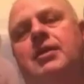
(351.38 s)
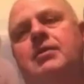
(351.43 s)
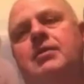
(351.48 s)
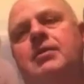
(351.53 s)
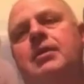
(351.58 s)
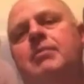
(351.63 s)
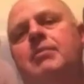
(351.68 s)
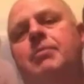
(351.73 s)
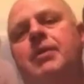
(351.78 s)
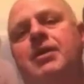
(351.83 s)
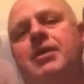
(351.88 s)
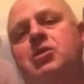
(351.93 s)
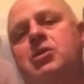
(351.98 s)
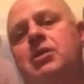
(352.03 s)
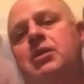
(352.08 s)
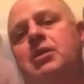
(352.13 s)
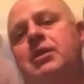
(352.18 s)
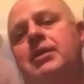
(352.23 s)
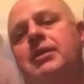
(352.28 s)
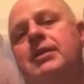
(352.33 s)
that
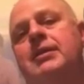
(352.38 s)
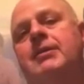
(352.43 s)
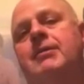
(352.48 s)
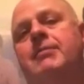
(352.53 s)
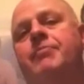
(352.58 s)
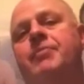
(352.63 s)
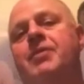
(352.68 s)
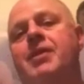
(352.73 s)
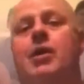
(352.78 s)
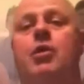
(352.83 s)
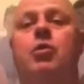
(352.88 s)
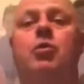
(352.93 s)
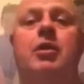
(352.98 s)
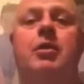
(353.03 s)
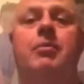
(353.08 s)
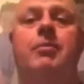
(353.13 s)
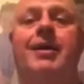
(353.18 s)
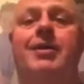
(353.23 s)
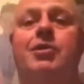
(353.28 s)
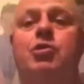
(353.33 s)
basically only
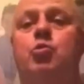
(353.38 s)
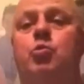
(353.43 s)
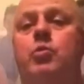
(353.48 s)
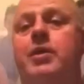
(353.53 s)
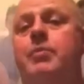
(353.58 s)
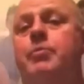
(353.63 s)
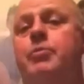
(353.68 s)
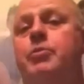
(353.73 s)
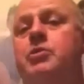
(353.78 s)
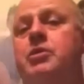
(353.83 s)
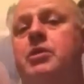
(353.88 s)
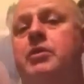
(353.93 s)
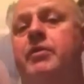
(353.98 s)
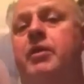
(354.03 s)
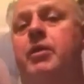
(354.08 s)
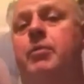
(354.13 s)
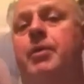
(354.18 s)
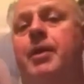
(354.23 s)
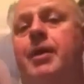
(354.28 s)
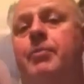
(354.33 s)
about 20% of
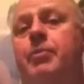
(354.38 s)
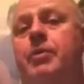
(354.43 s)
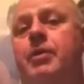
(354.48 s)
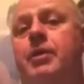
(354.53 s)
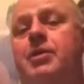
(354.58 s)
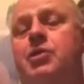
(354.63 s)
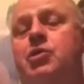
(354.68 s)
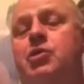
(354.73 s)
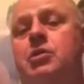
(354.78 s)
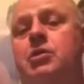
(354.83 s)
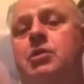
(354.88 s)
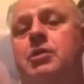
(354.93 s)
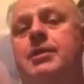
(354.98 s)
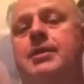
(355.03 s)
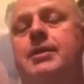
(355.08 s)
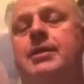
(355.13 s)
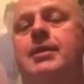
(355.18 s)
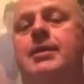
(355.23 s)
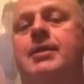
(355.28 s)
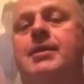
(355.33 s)
their population
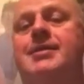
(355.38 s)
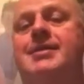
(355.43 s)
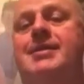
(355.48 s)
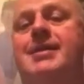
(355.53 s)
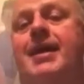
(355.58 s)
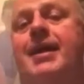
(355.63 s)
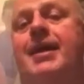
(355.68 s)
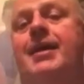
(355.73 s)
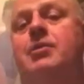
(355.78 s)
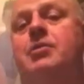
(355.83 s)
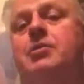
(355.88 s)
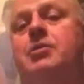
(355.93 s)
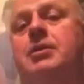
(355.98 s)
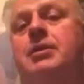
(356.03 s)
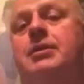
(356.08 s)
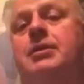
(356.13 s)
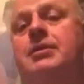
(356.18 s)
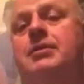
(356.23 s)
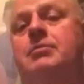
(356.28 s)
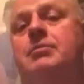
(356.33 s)
got,
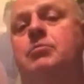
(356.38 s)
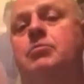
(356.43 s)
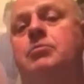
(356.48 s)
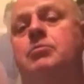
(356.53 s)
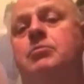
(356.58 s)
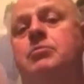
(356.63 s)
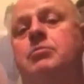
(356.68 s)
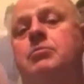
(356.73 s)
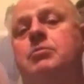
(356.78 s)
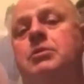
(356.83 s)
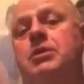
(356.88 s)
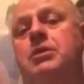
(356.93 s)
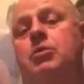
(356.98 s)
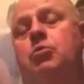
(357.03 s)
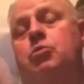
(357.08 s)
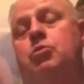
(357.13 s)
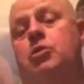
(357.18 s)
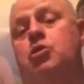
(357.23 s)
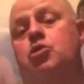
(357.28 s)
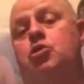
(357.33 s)

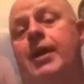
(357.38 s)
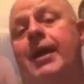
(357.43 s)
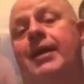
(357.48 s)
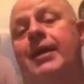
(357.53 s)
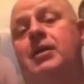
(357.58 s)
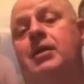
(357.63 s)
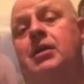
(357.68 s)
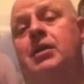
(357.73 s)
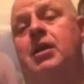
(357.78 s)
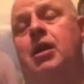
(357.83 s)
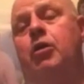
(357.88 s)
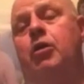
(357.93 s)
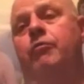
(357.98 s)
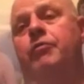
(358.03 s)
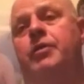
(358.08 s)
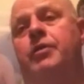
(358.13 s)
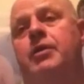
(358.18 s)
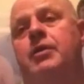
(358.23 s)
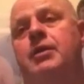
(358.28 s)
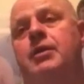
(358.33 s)
contracted
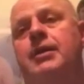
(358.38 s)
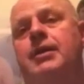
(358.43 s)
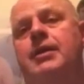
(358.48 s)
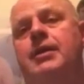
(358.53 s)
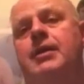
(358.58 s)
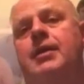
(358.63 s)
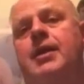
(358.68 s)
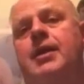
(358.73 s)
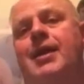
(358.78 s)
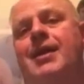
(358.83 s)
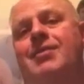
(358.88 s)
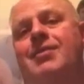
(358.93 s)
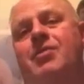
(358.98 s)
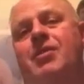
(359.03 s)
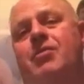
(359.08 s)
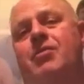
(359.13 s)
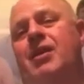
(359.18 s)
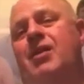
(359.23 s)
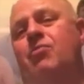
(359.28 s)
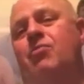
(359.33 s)
COVID, and
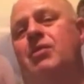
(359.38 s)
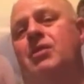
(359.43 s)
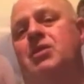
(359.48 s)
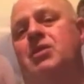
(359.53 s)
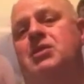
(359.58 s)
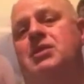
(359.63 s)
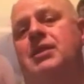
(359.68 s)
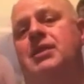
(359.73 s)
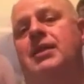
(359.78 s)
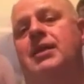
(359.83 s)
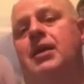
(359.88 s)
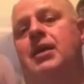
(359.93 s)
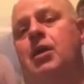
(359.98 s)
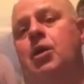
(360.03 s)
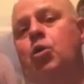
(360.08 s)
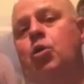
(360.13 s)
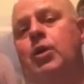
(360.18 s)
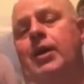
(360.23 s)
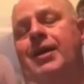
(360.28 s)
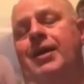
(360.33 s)
they're not really seeing a
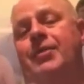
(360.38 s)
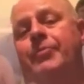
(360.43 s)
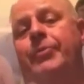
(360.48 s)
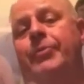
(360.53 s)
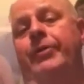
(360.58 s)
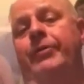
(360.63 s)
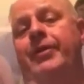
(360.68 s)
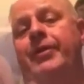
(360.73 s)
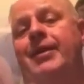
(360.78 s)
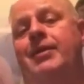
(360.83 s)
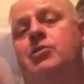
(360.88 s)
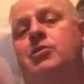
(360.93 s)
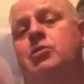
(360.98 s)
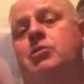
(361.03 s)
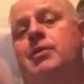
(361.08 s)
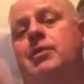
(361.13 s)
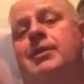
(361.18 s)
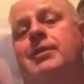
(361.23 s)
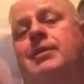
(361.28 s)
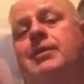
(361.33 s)
whole lot up there now. So
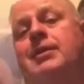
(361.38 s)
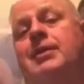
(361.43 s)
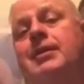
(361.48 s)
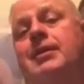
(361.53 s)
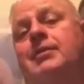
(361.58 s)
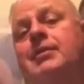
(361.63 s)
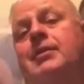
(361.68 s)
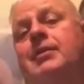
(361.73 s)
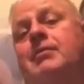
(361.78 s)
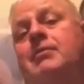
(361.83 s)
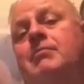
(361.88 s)
they think that,